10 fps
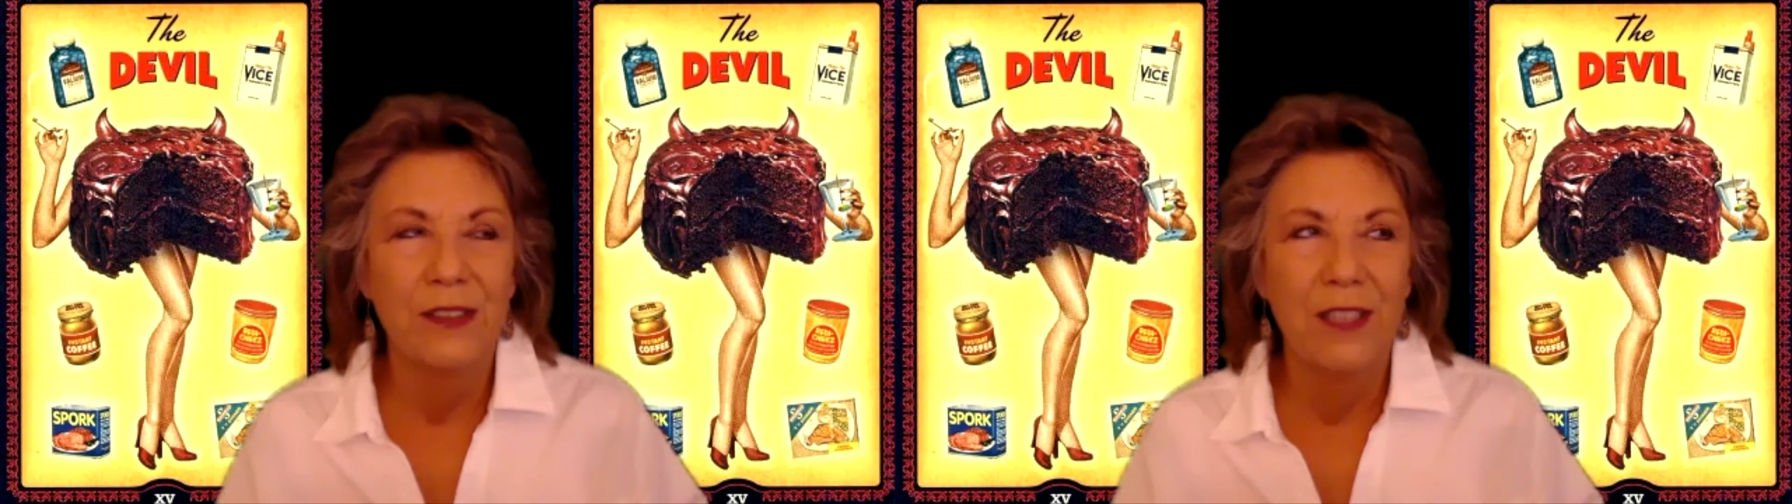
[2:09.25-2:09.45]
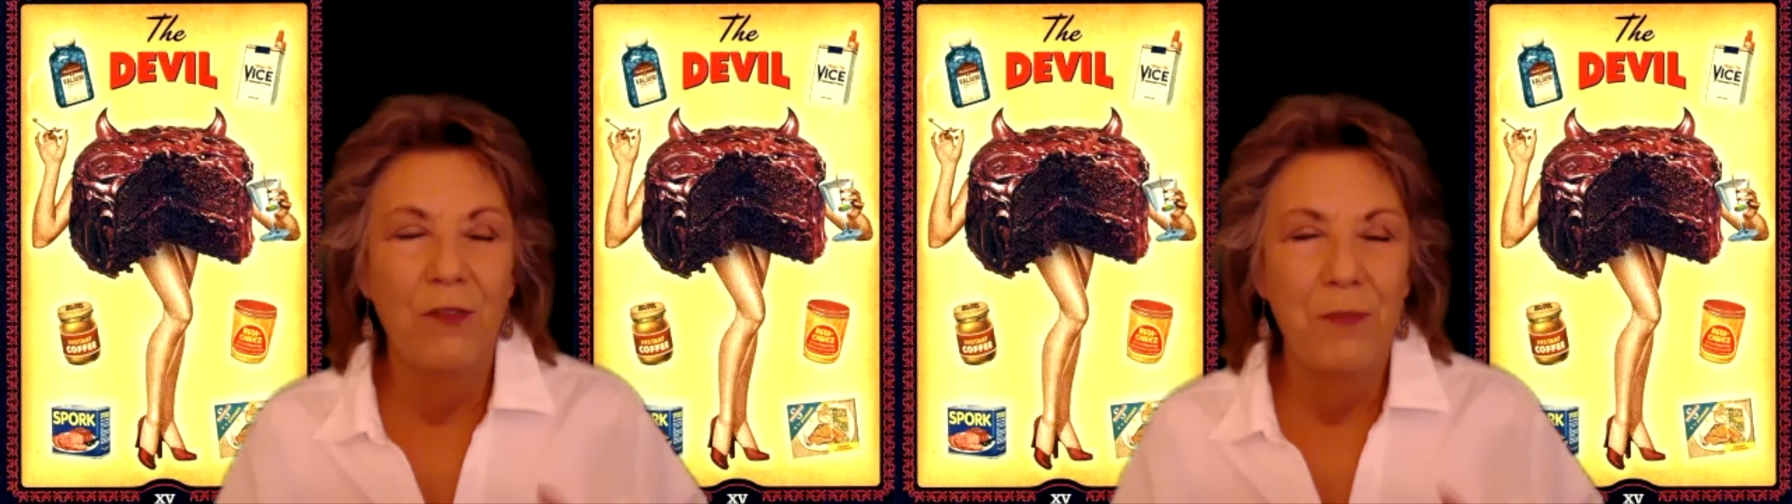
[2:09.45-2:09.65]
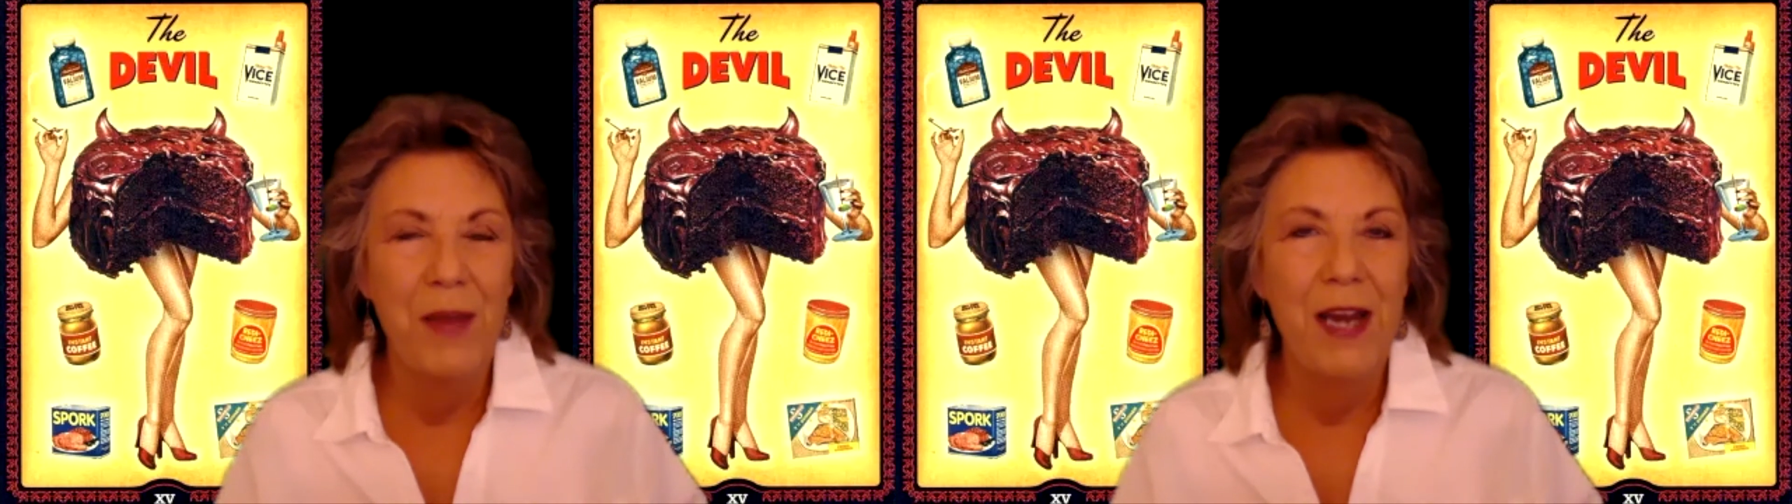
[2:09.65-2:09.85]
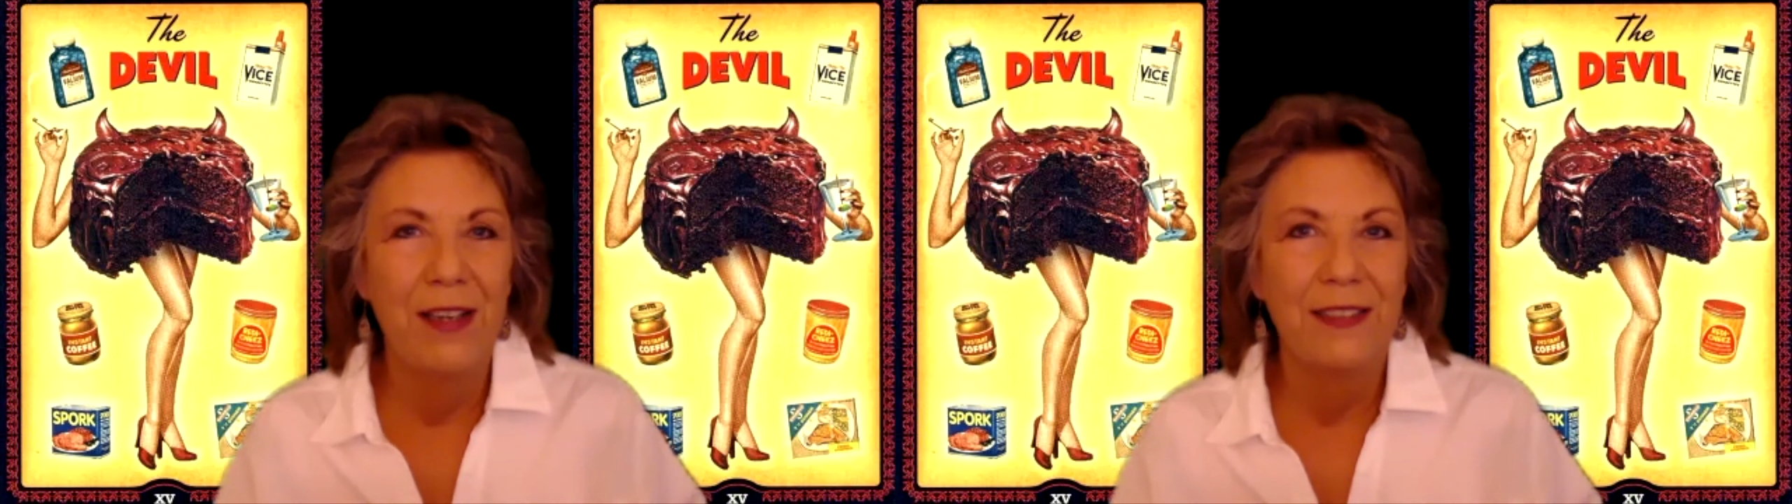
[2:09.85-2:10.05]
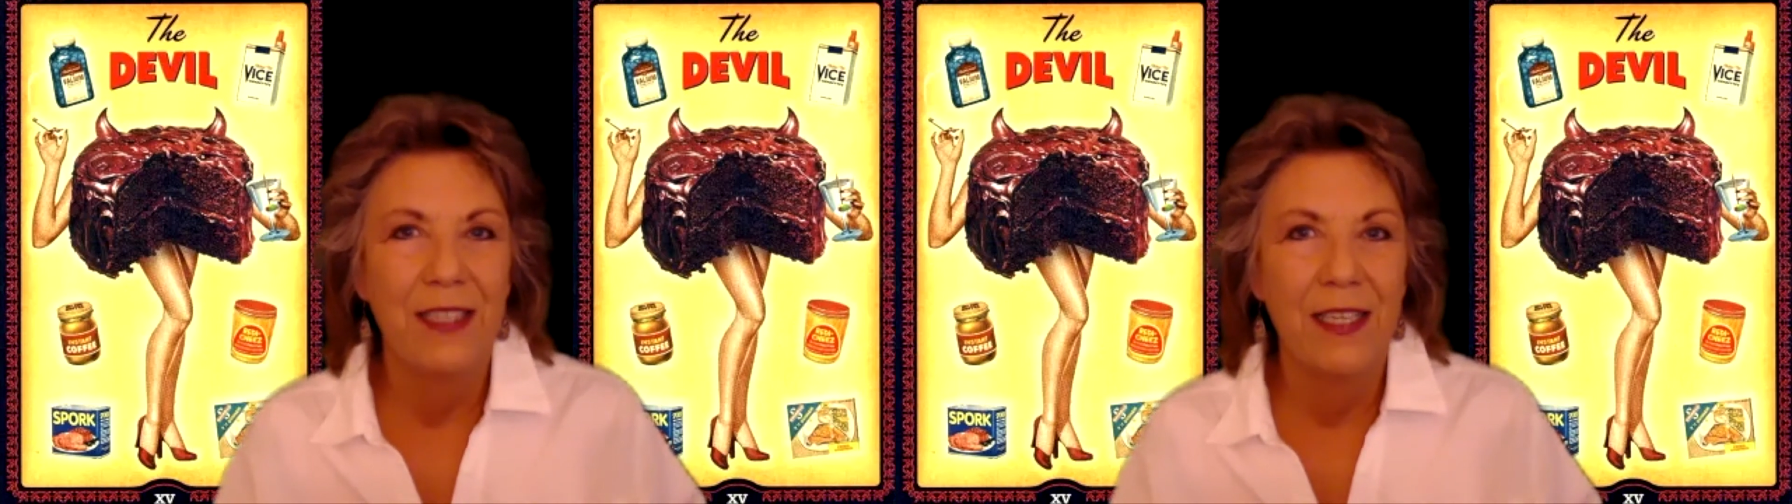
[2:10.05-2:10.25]
self
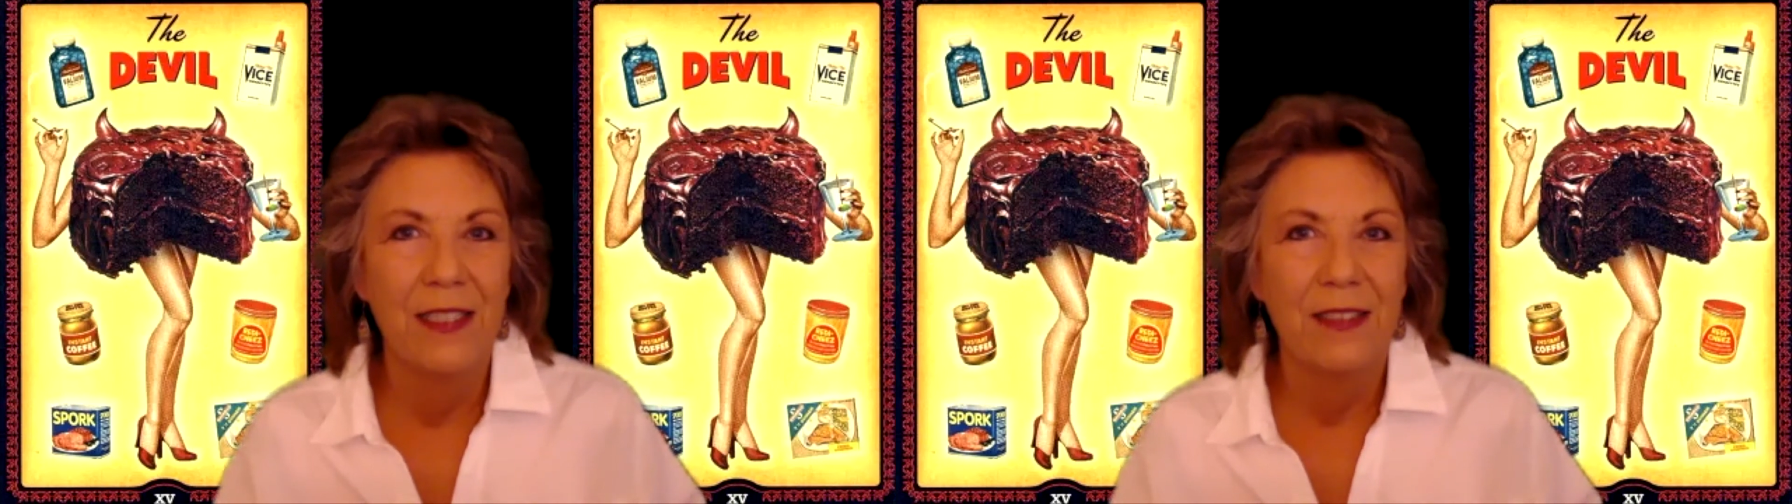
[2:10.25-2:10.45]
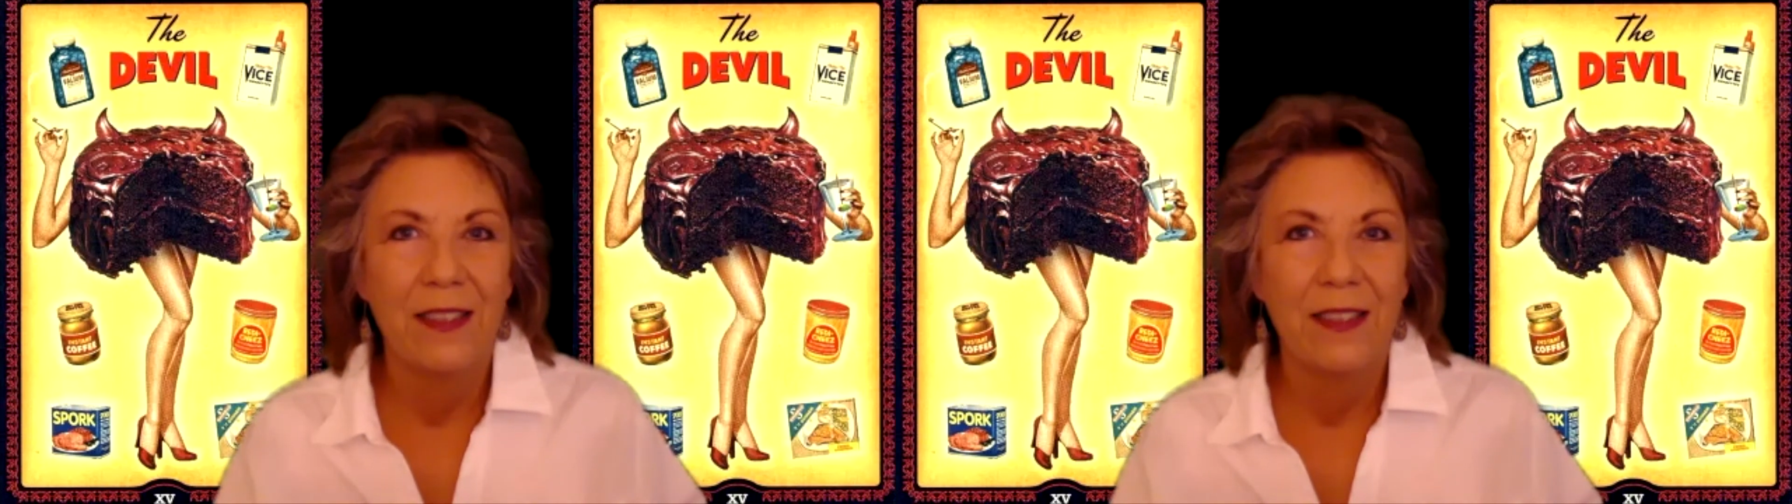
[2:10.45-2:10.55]
parenting,